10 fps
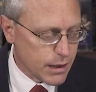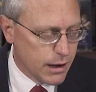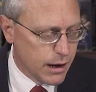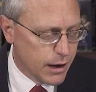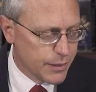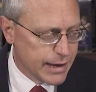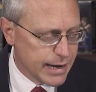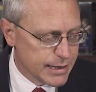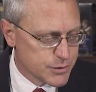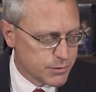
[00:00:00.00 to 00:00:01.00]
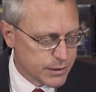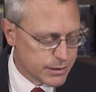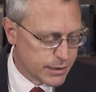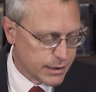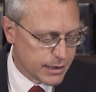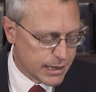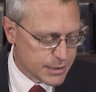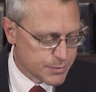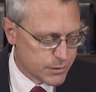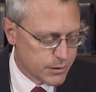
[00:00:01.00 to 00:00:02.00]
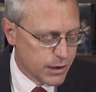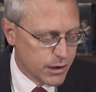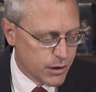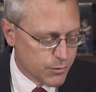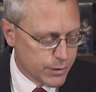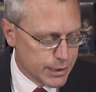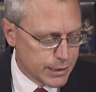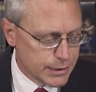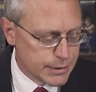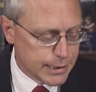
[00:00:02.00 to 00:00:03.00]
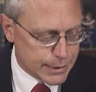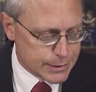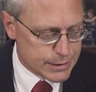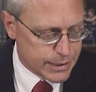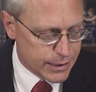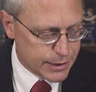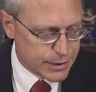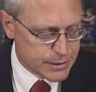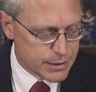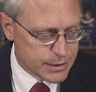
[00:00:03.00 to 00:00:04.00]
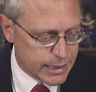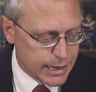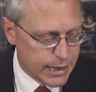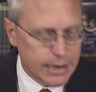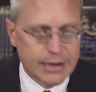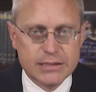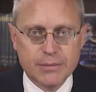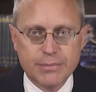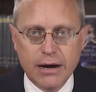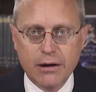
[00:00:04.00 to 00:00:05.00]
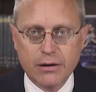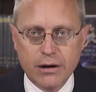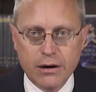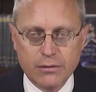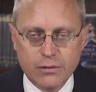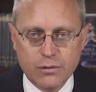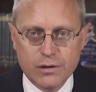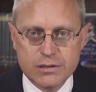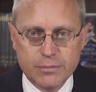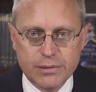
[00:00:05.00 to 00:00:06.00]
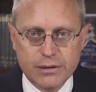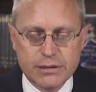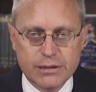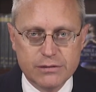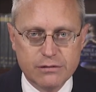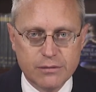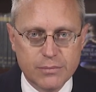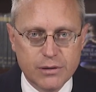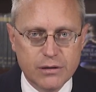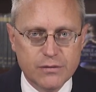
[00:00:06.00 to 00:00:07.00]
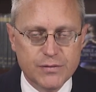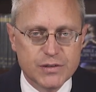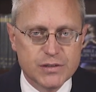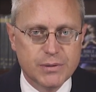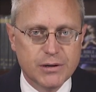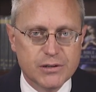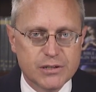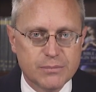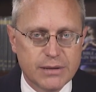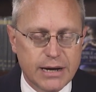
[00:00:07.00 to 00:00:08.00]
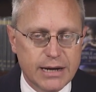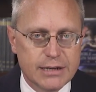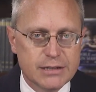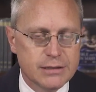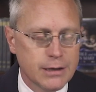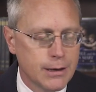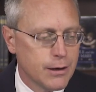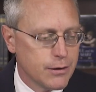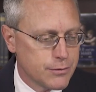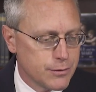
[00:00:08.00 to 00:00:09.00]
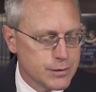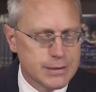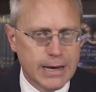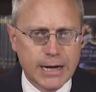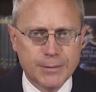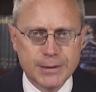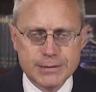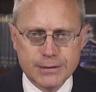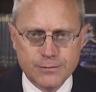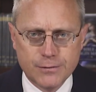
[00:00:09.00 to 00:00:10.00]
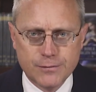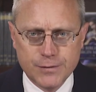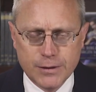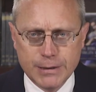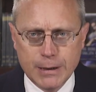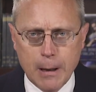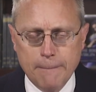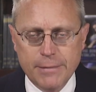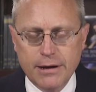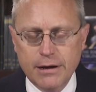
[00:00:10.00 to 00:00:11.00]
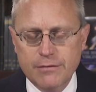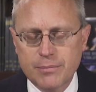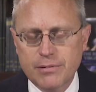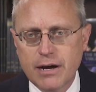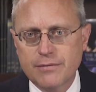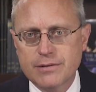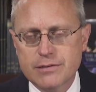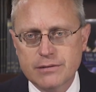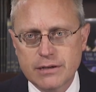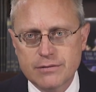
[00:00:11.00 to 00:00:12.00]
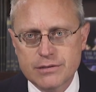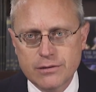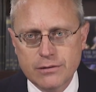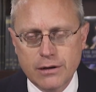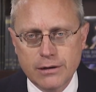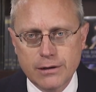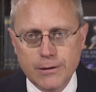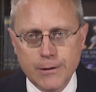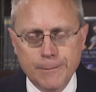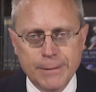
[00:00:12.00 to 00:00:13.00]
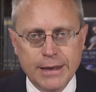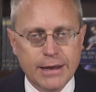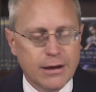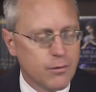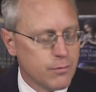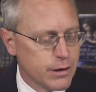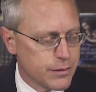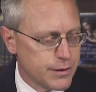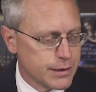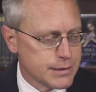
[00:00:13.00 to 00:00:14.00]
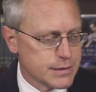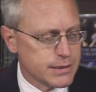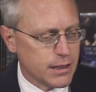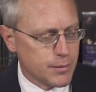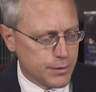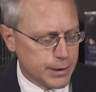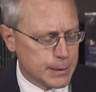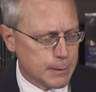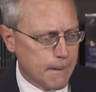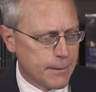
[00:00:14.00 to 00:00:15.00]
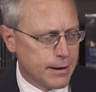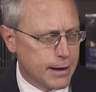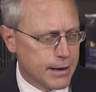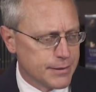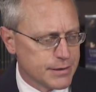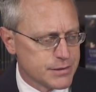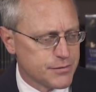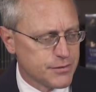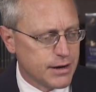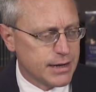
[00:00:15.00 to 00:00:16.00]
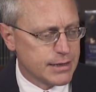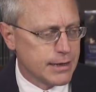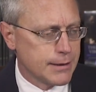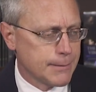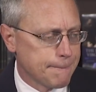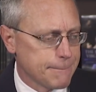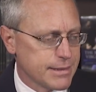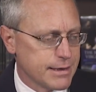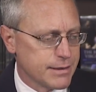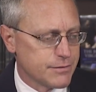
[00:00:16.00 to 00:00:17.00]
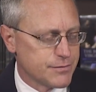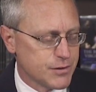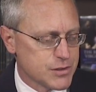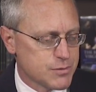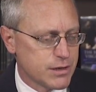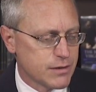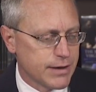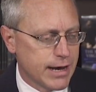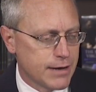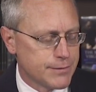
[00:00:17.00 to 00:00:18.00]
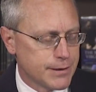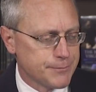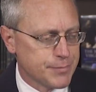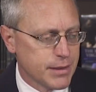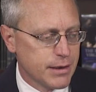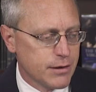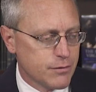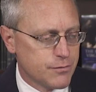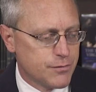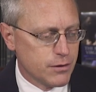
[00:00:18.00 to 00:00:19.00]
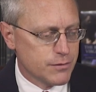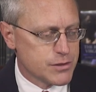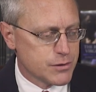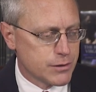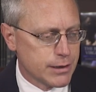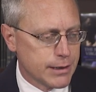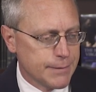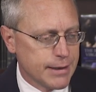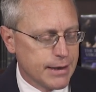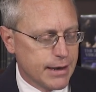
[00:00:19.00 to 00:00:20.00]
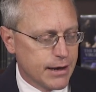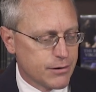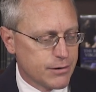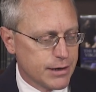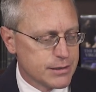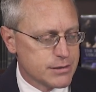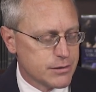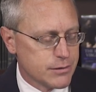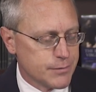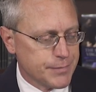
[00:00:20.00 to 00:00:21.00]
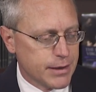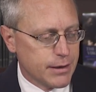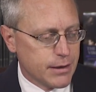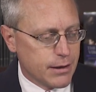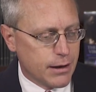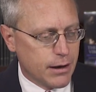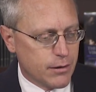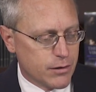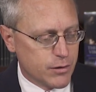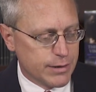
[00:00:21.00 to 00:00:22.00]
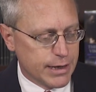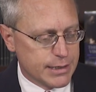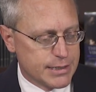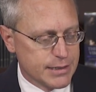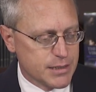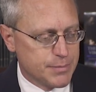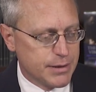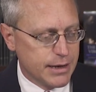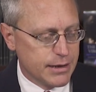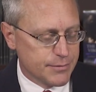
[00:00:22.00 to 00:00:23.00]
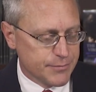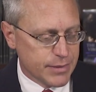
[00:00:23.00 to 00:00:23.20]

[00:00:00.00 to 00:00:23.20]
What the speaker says: that is what the gospel reading is telling us today. It's about our Lord's ability to remove spiritual blindness through the sacraments in fulfillment of the prophets who lived so long ago. What a thing to celebrate on this Friday in the first week of Advent, full of joy at Christ who we anticipate